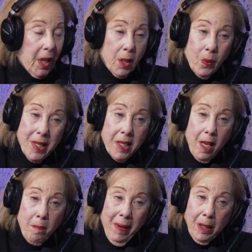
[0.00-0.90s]
don't want to
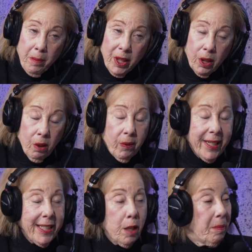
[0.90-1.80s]
say make America
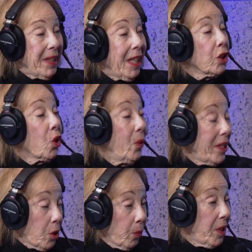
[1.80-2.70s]
great again, but that are
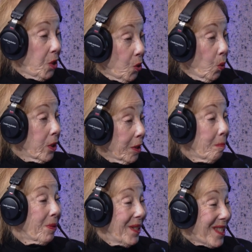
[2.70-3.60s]
going to restore the
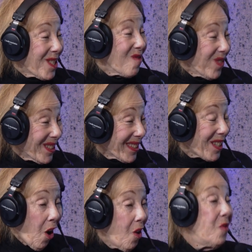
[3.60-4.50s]
principles
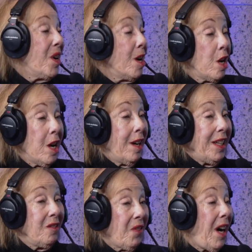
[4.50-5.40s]
of
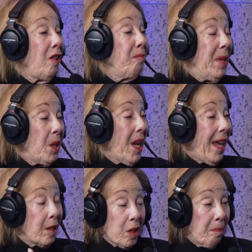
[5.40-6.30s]
involvement
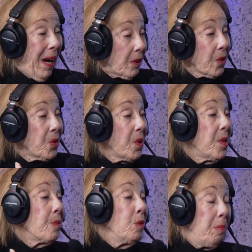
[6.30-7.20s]
and democracy
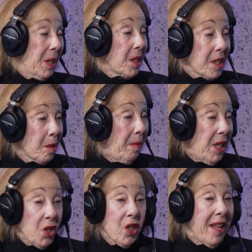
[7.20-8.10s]
through
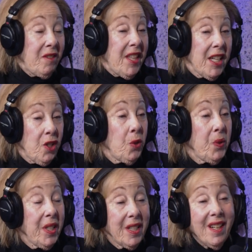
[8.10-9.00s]
participation. And then you
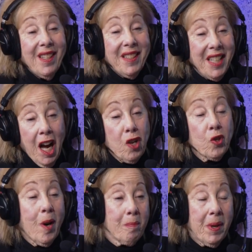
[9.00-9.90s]
need, the
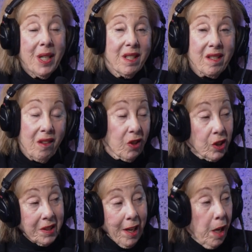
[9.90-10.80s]
ashram part is a
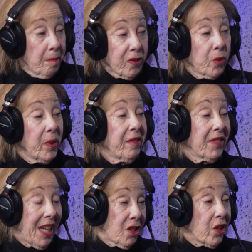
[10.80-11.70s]
little time for
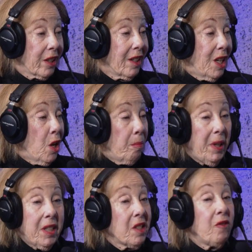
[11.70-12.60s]
reflection.
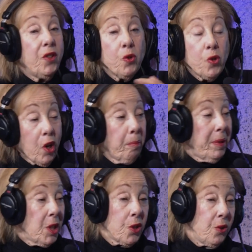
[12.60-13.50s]
Because if you jump
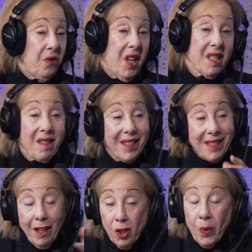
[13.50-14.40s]
in too fast, like
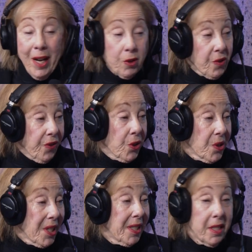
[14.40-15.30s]
Doug Rao's
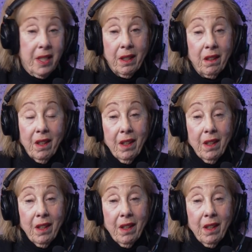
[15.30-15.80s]
first idea